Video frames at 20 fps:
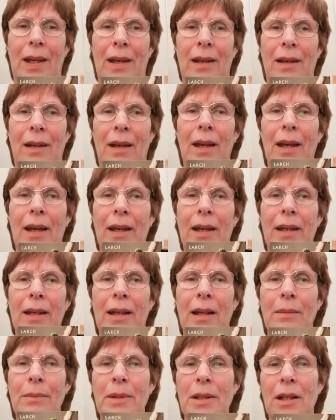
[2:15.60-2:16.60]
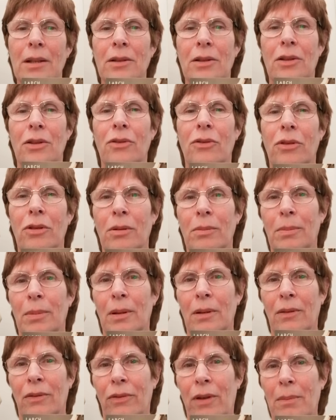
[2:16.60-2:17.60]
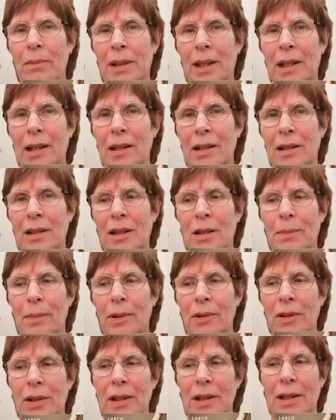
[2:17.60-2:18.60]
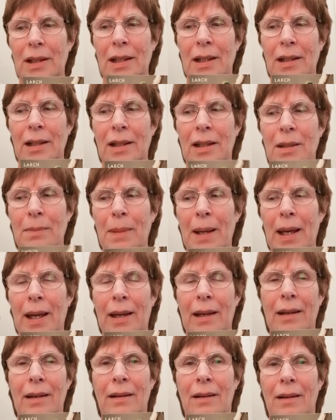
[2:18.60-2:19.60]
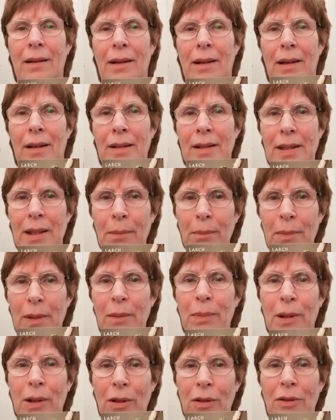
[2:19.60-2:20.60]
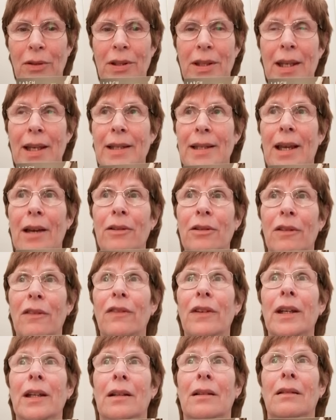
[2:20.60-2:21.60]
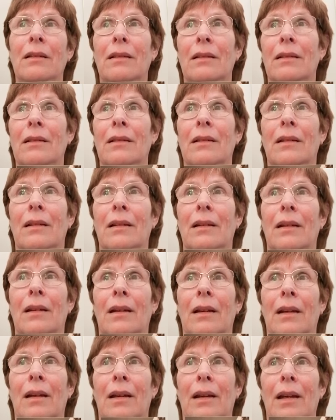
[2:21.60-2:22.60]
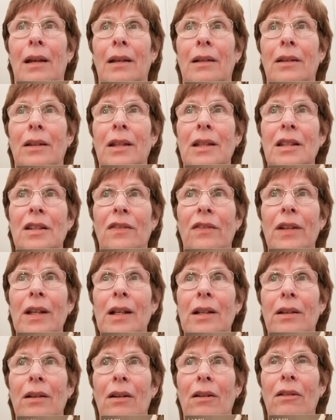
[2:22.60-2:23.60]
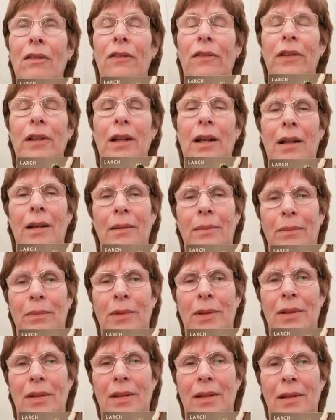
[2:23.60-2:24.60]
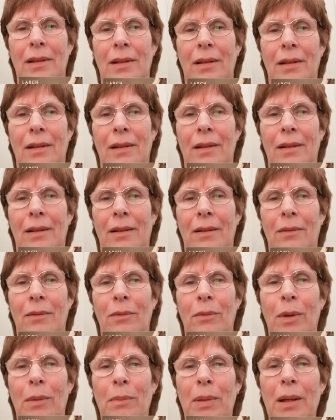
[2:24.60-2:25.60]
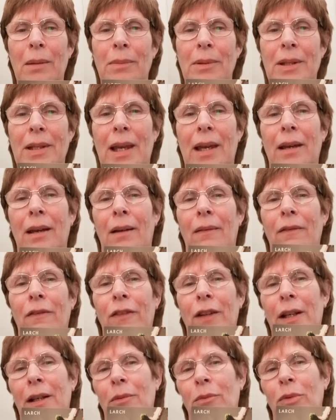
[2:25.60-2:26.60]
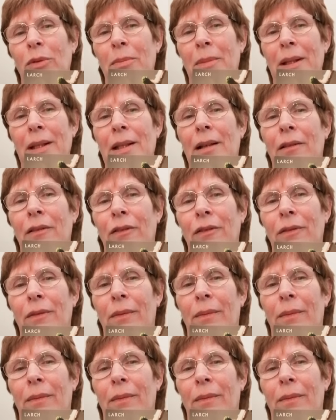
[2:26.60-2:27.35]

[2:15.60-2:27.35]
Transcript: Okay. It comes under the group of remedies, despondence and despair, simply because that's how you feel. And this feeling often comes when people say, I'm fed up with myself.